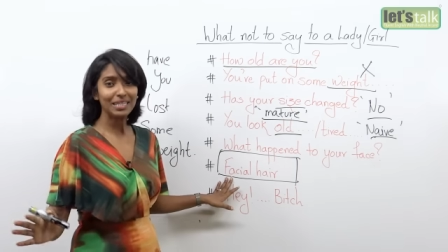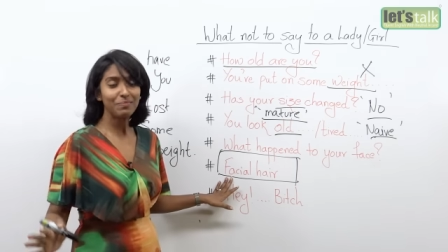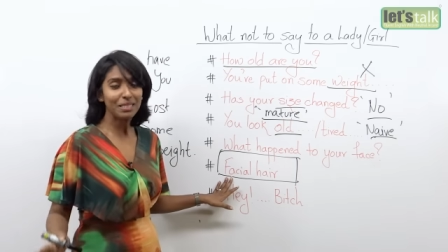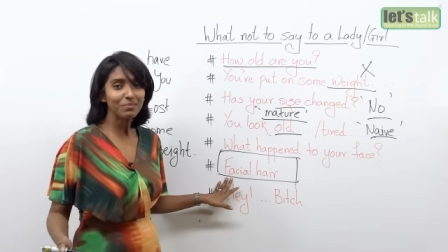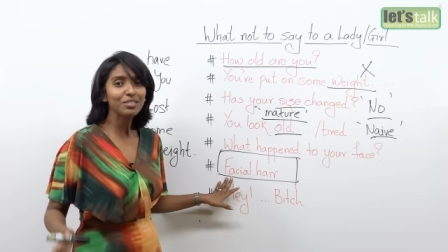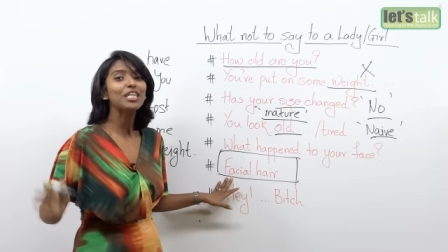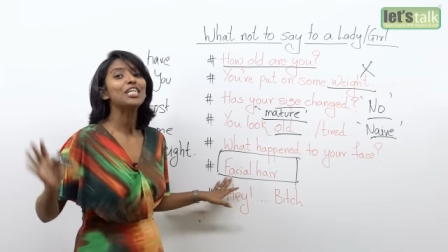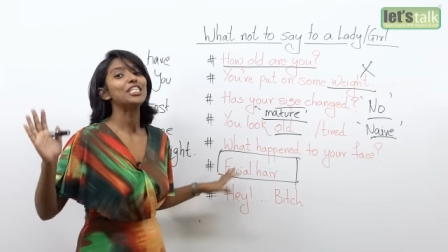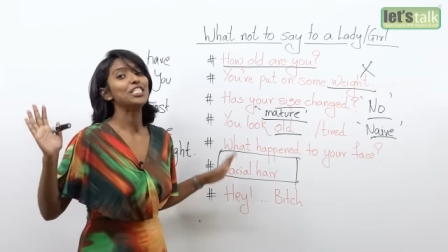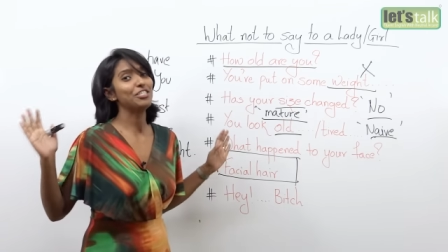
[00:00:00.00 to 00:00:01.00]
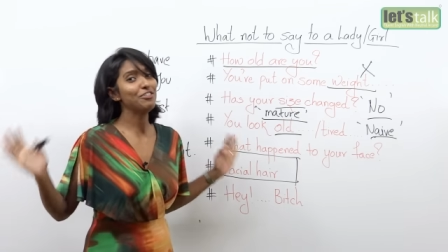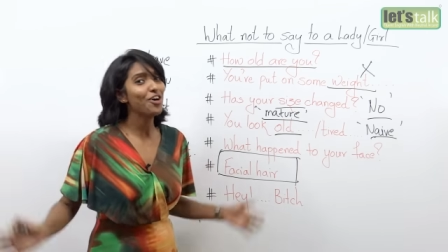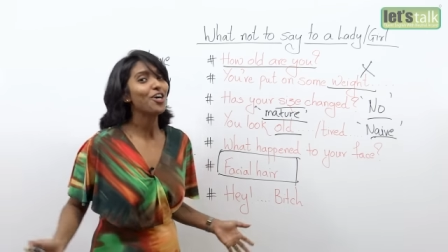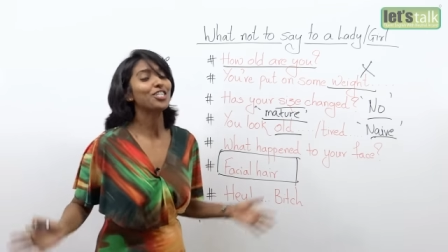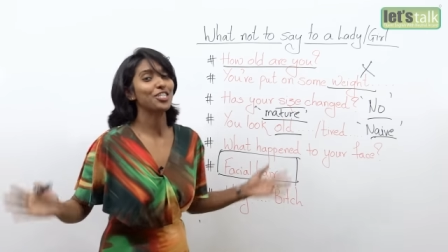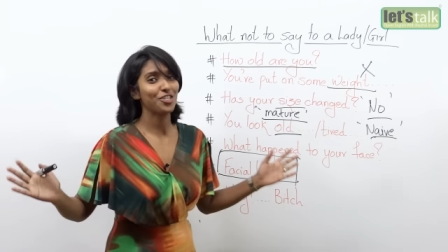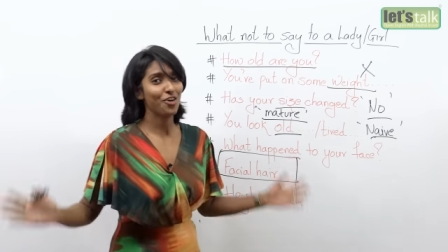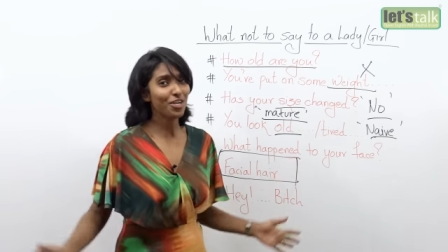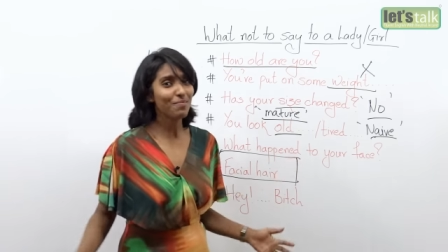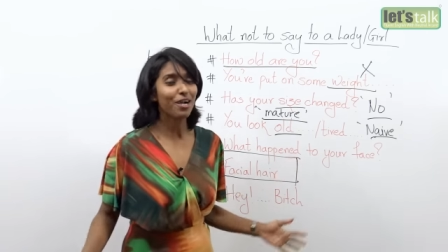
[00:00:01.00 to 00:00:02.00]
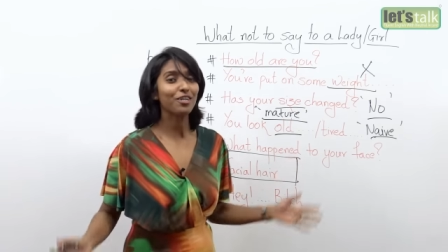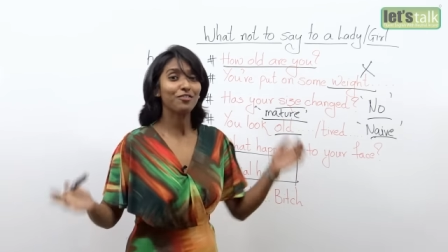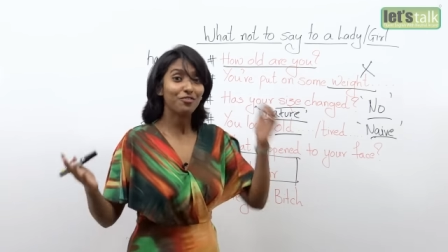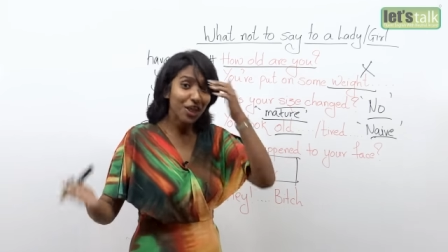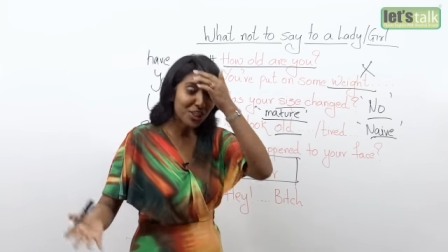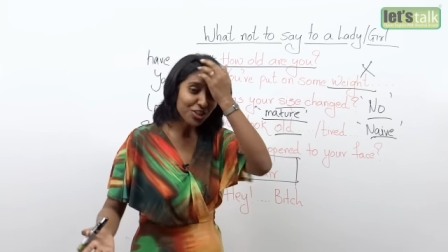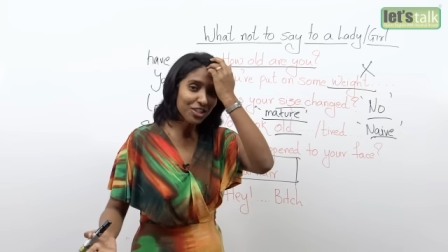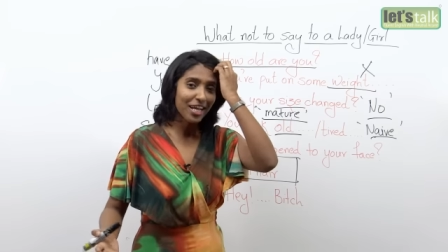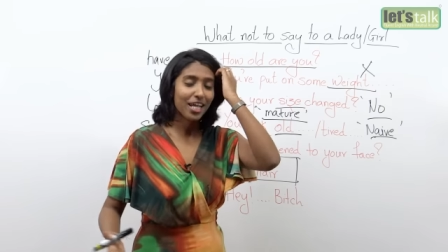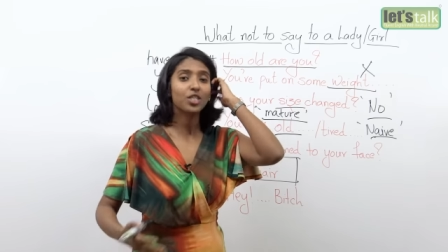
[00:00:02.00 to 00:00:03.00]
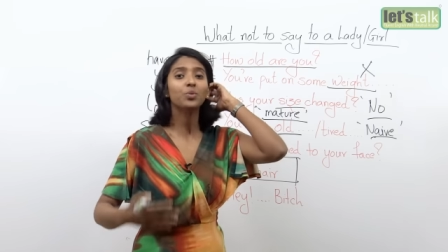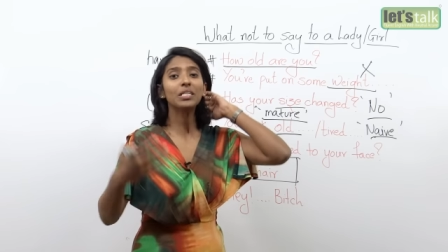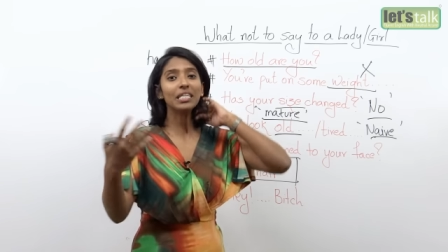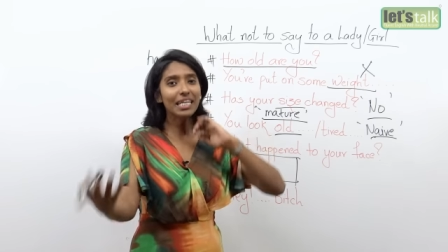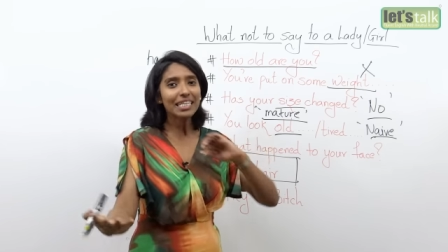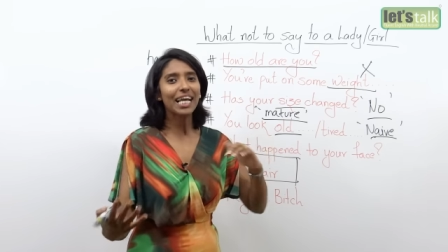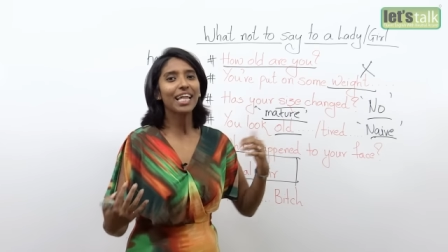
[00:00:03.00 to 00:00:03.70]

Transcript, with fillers: people, do not talk about facial hair to a lady.